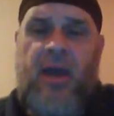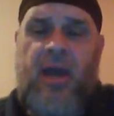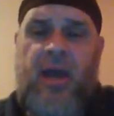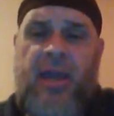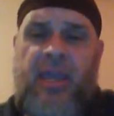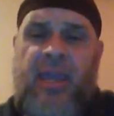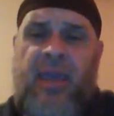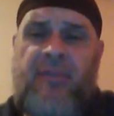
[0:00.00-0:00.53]

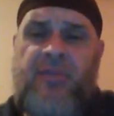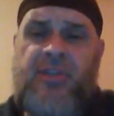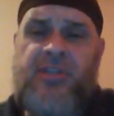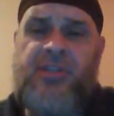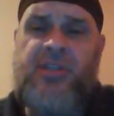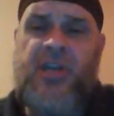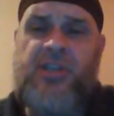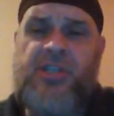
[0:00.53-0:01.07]
I gave a
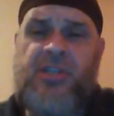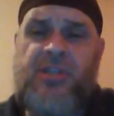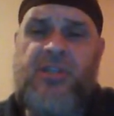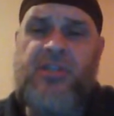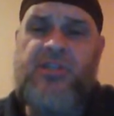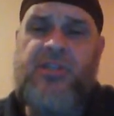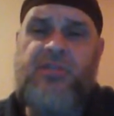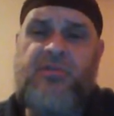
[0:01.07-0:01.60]
discussion to
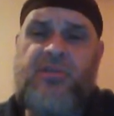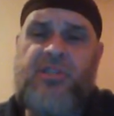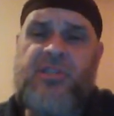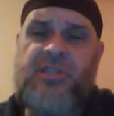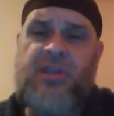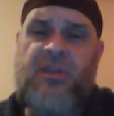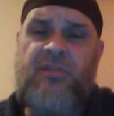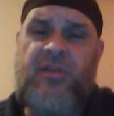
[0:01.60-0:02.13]
the
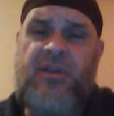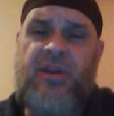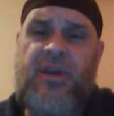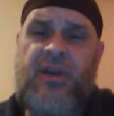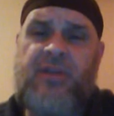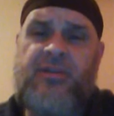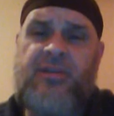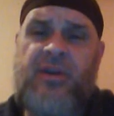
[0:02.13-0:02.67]
students the other
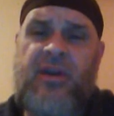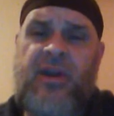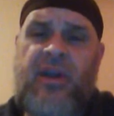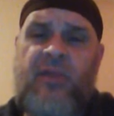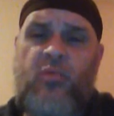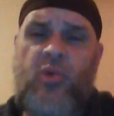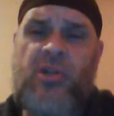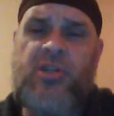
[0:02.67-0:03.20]
night. I
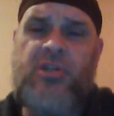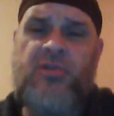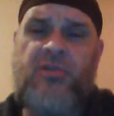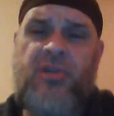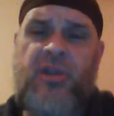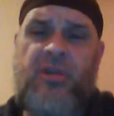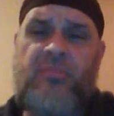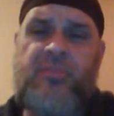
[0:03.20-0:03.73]
had one
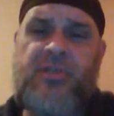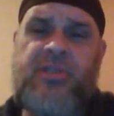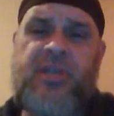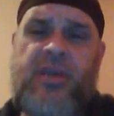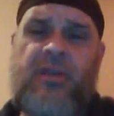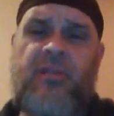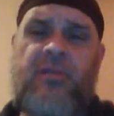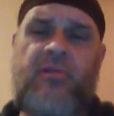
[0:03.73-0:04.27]
student in
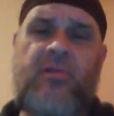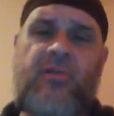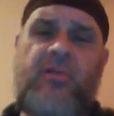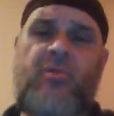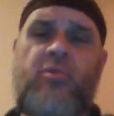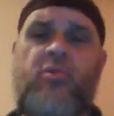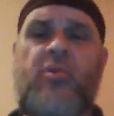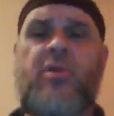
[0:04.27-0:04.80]
particular
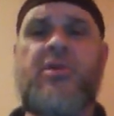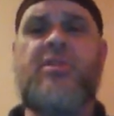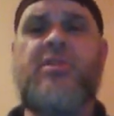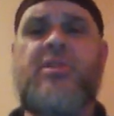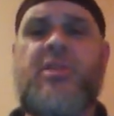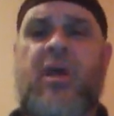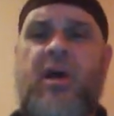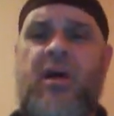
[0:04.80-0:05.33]
who
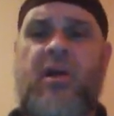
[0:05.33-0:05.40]
was